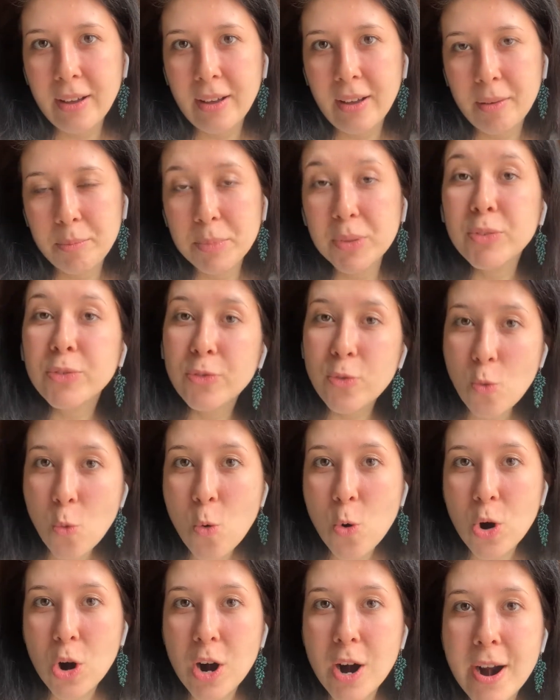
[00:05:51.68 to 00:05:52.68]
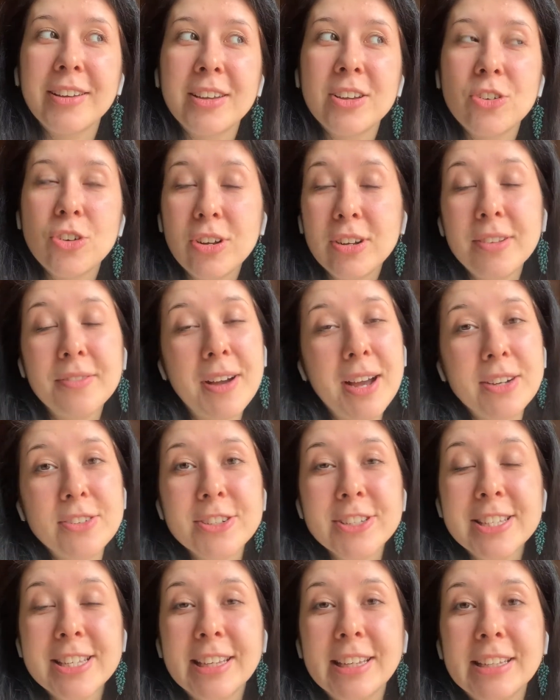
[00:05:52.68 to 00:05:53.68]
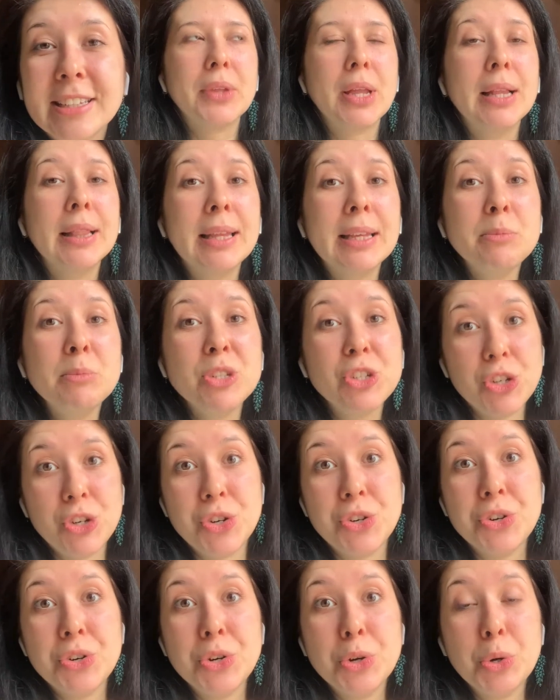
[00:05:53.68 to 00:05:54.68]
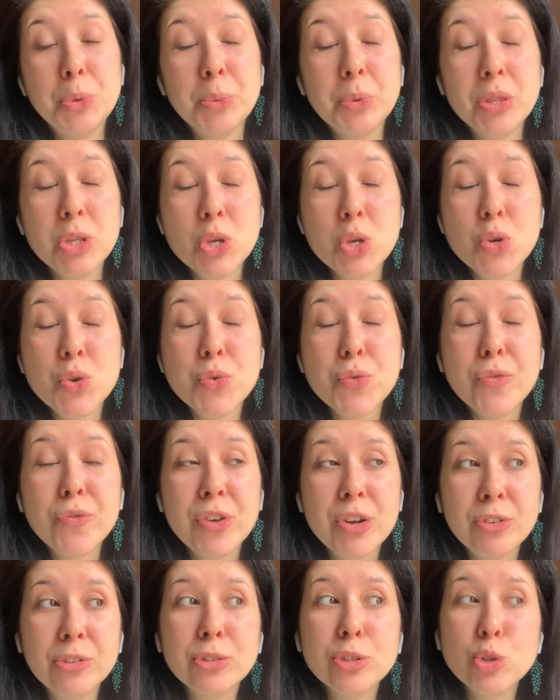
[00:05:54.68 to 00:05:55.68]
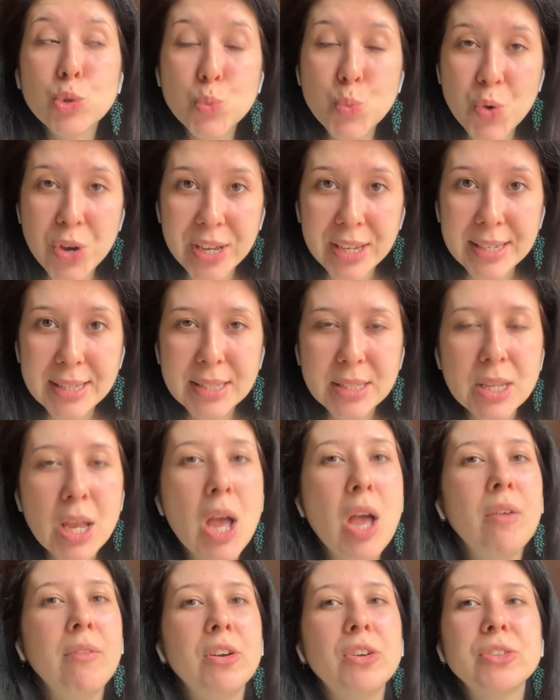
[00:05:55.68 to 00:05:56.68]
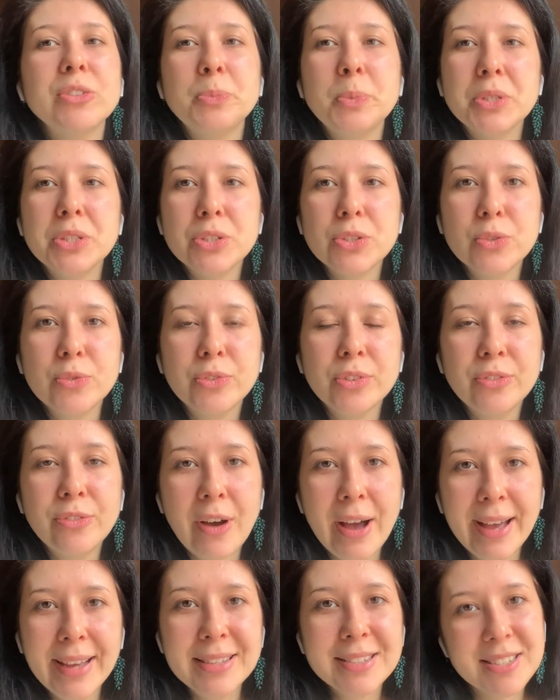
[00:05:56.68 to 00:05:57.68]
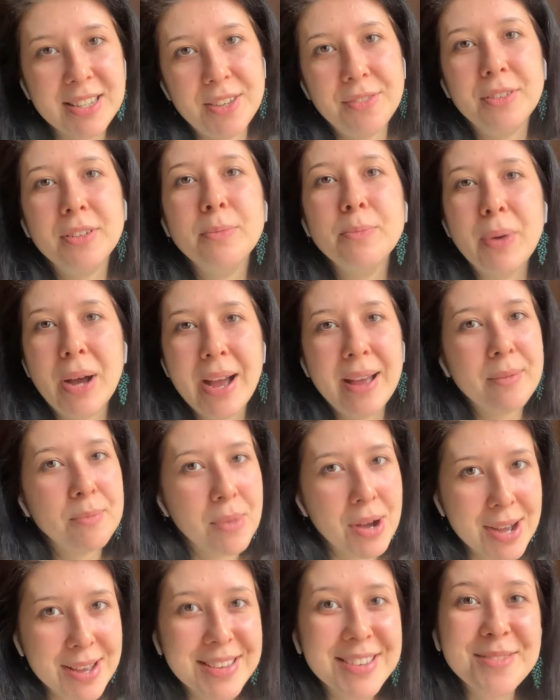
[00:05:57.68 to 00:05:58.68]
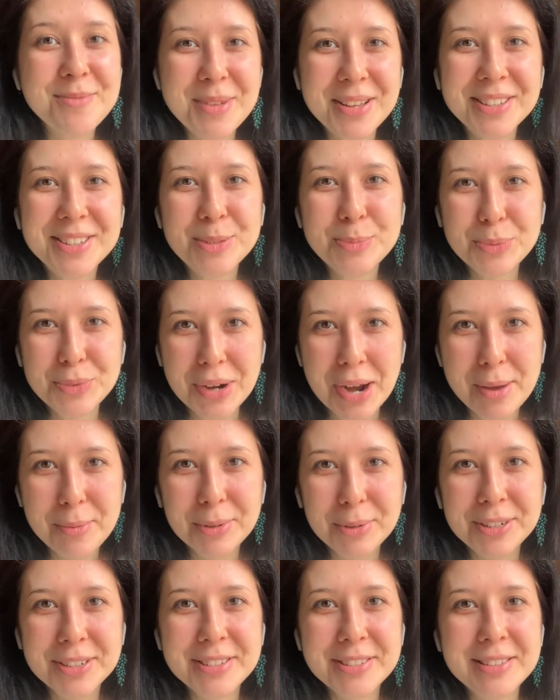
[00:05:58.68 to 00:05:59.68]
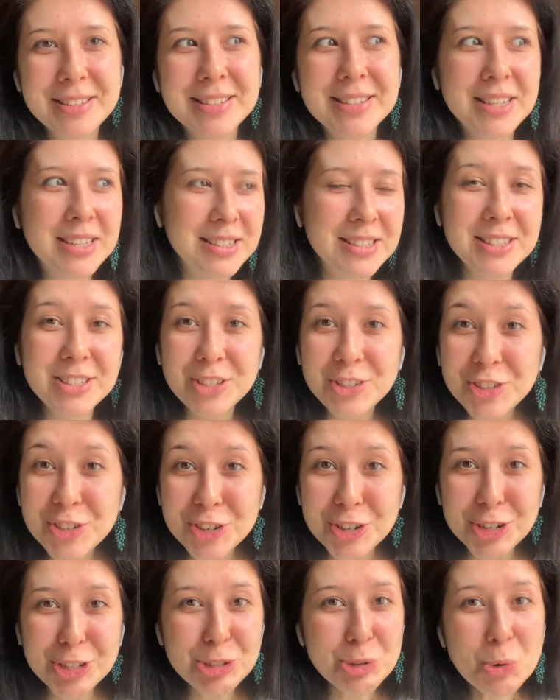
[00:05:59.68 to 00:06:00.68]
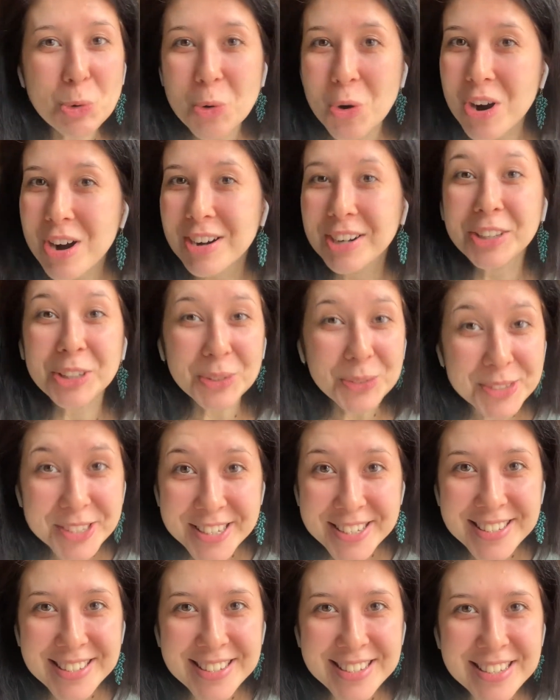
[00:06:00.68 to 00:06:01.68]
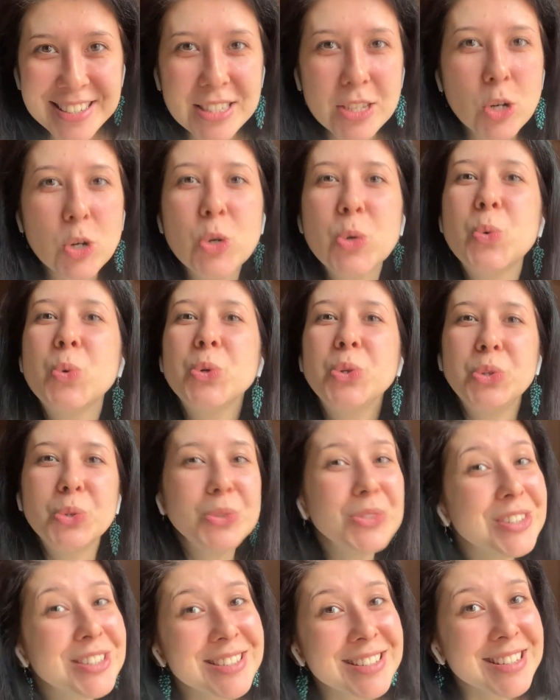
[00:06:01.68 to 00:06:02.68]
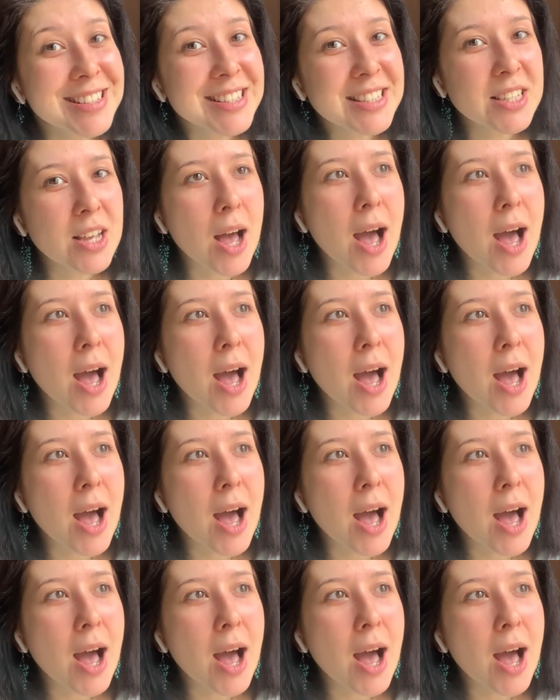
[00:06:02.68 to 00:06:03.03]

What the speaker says: before coronavirus hit. Let me share with you various ways, various pieces of advice given by my email subscribers. These are the teachers who are using Seesaw, who used Seesaw,